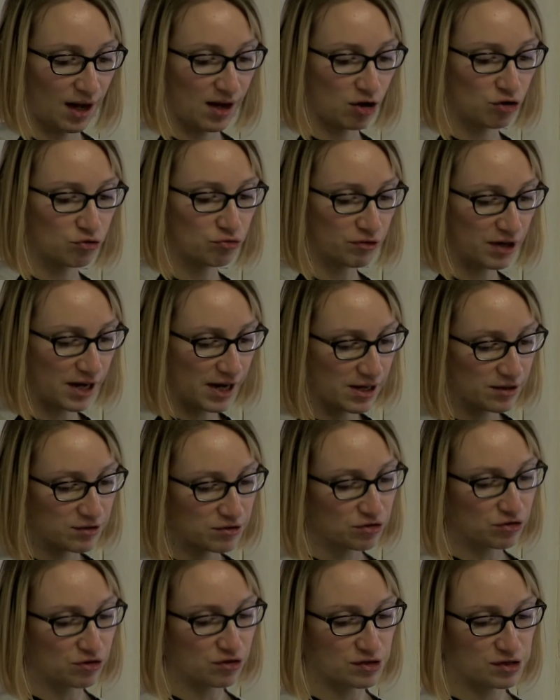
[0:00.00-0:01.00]

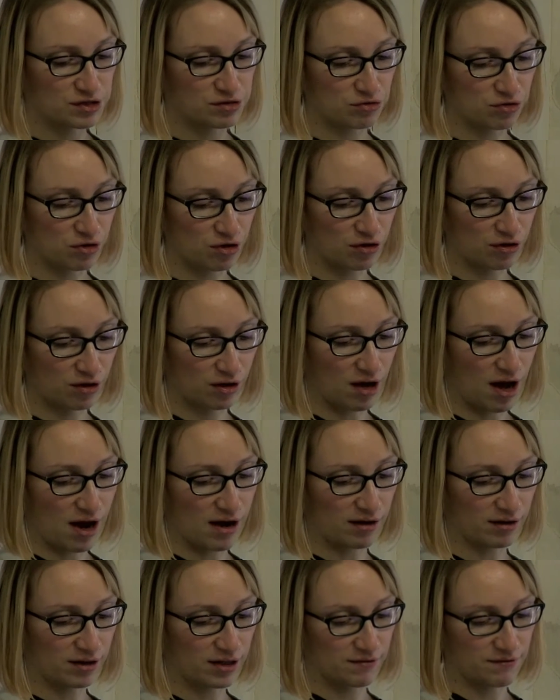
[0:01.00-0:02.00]
curators or
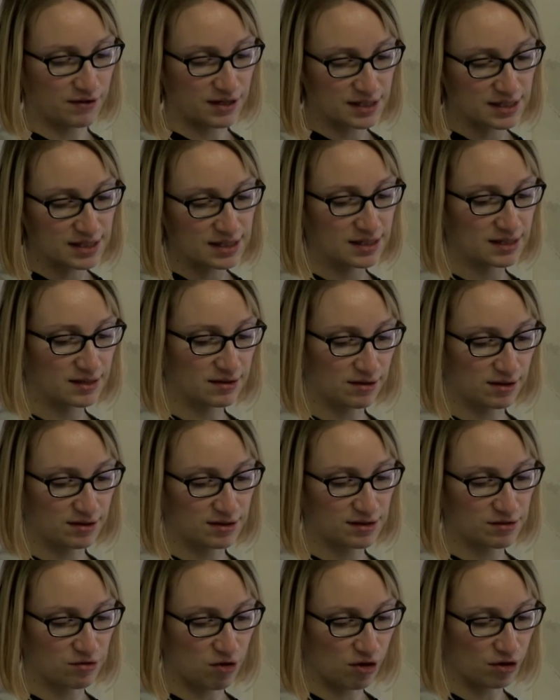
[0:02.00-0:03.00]
archivists
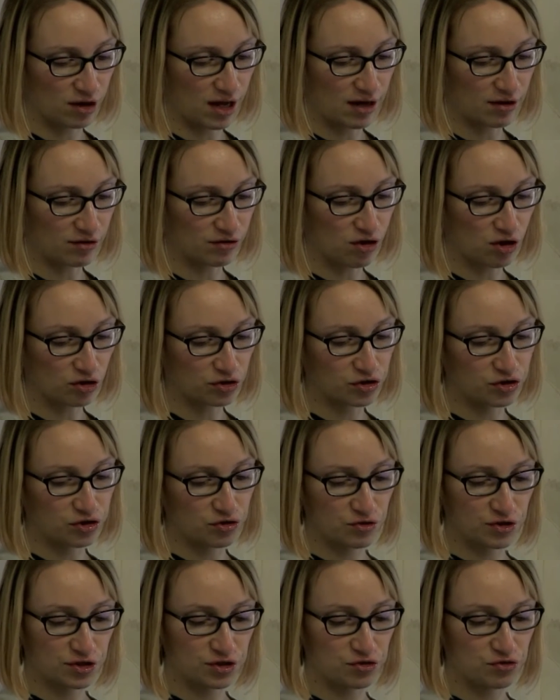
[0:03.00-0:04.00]
and so on are not
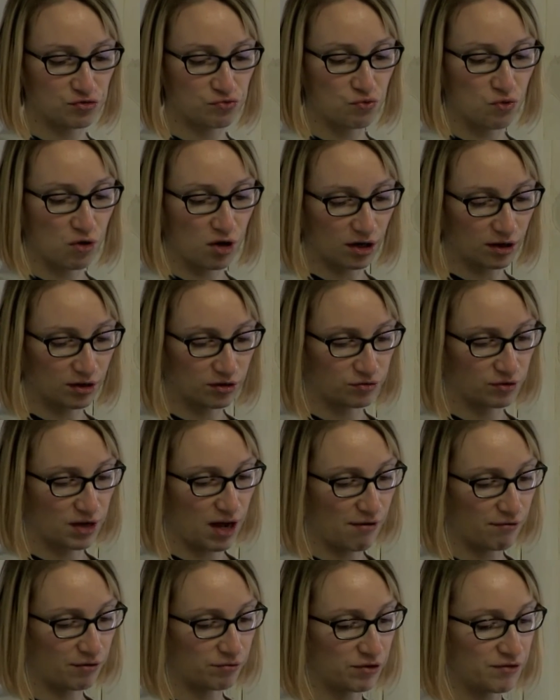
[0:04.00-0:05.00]
used to work
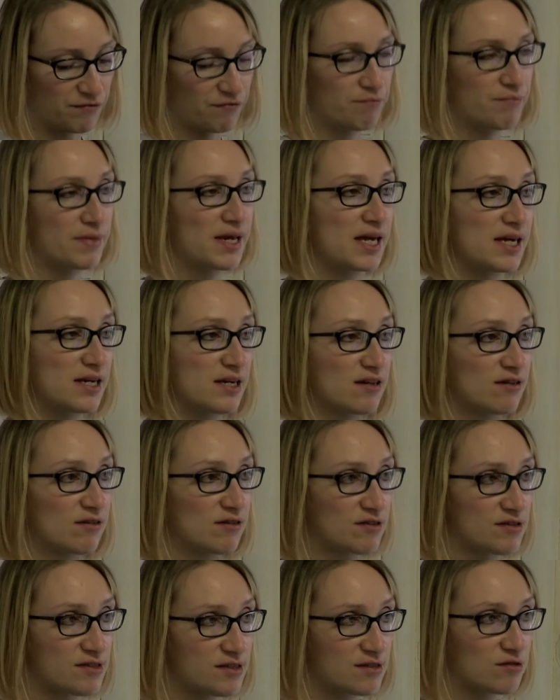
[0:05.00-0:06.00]
together with
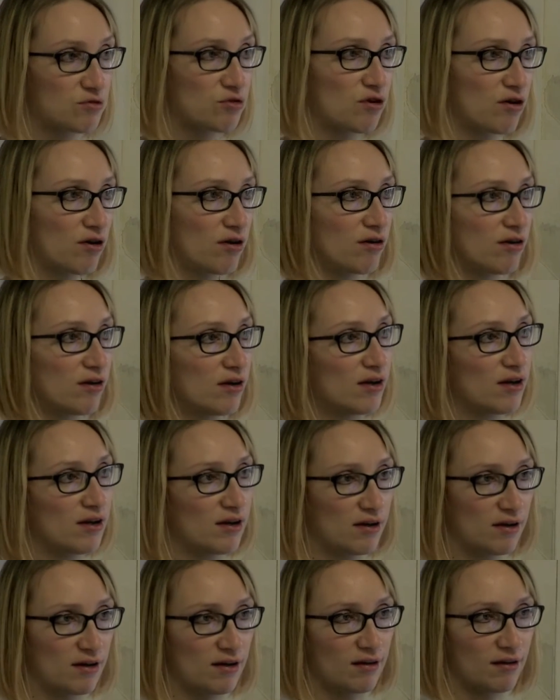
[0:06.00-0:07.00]
makers or
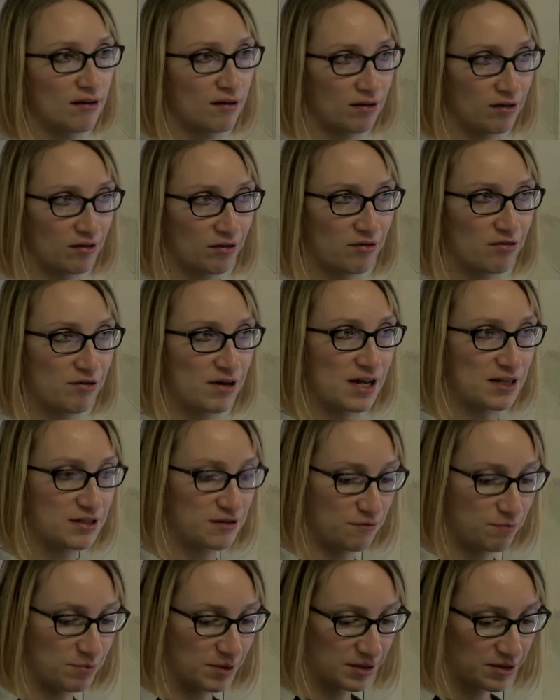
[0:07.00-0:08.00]

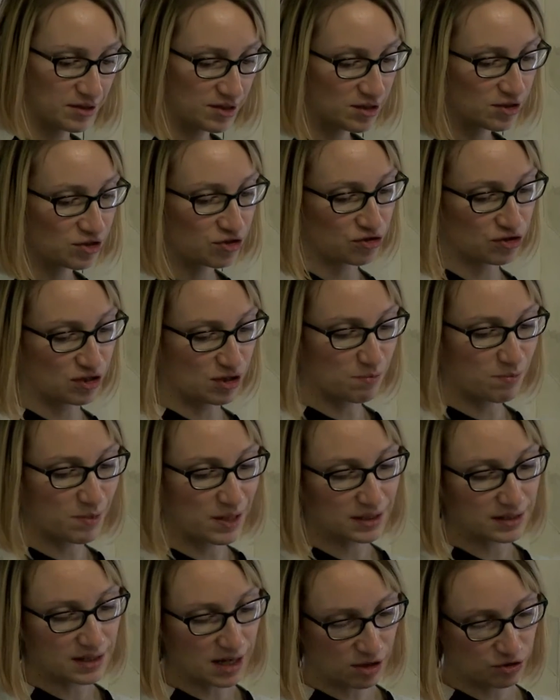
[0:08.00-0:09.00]
creative practitioner,
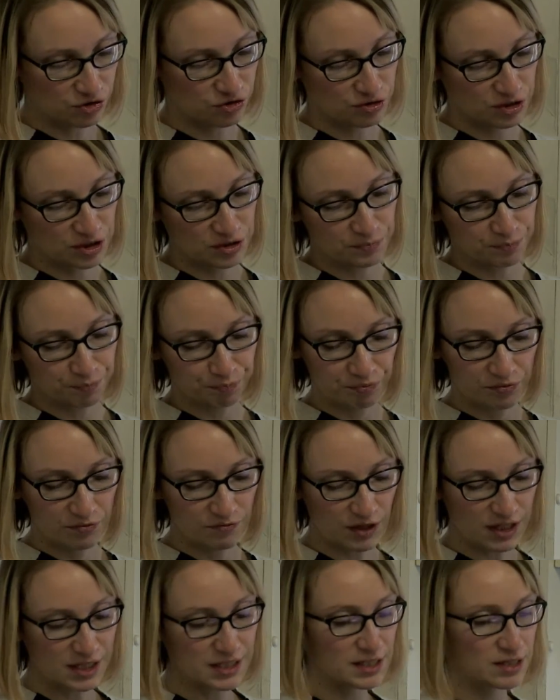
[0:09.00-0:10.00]
but actually
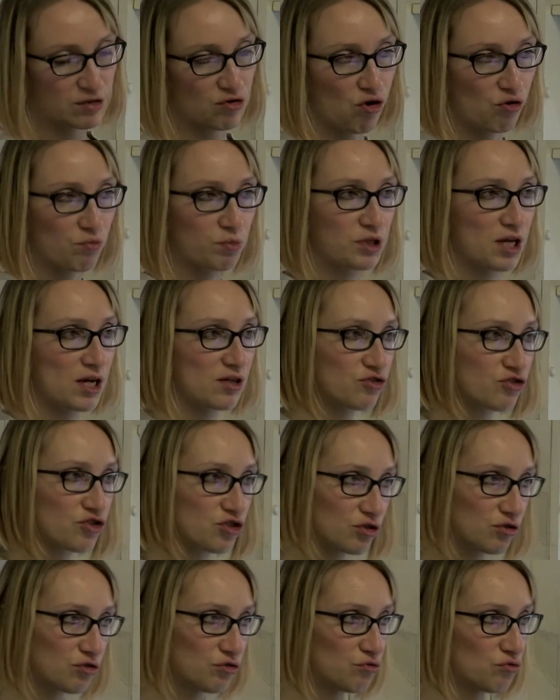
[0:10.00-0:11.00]
very strong
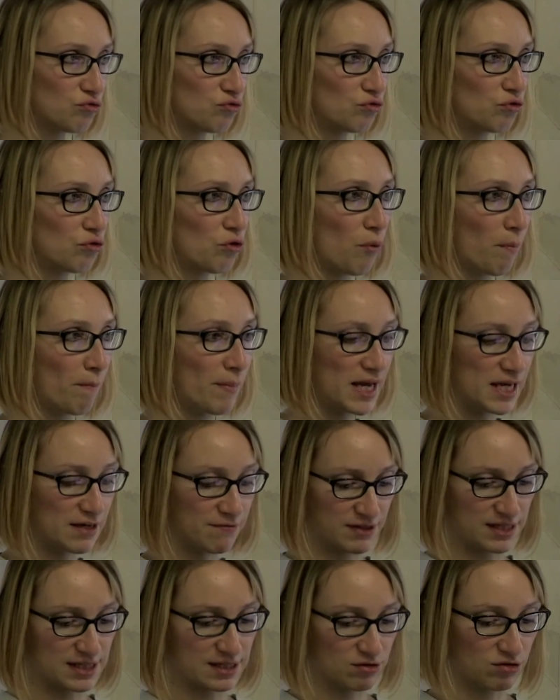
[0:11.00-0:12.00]
potential to
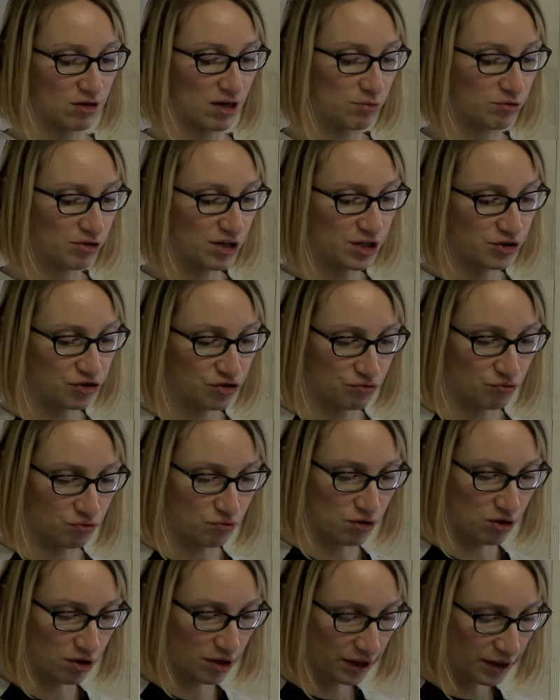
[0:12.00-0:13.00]
make this collaboration
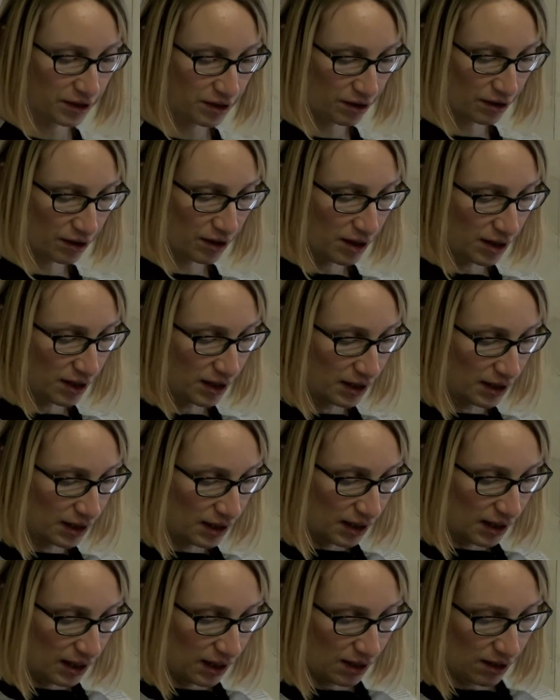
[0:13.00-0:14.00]
work
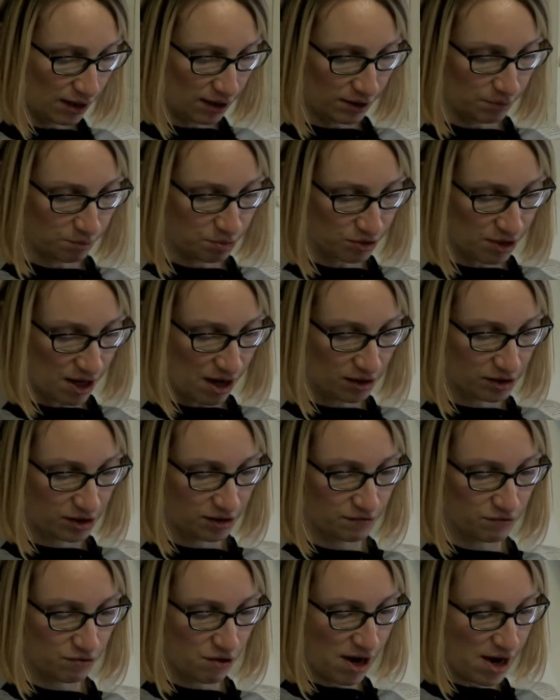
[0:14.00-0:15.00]
in
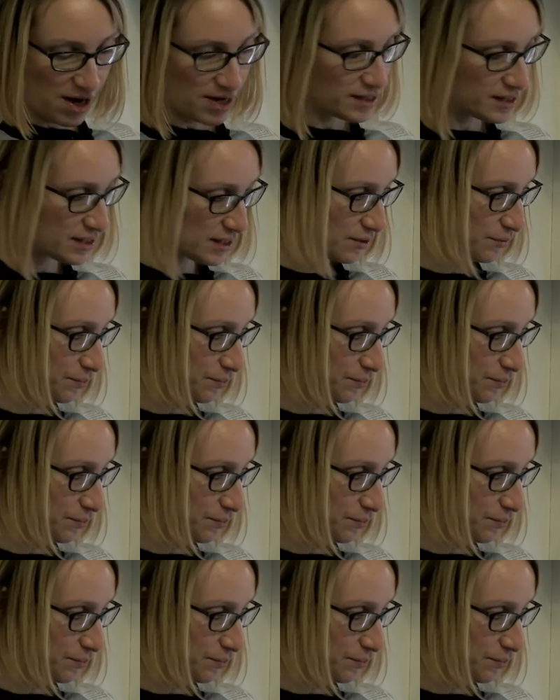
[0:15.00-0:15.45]
productive ways.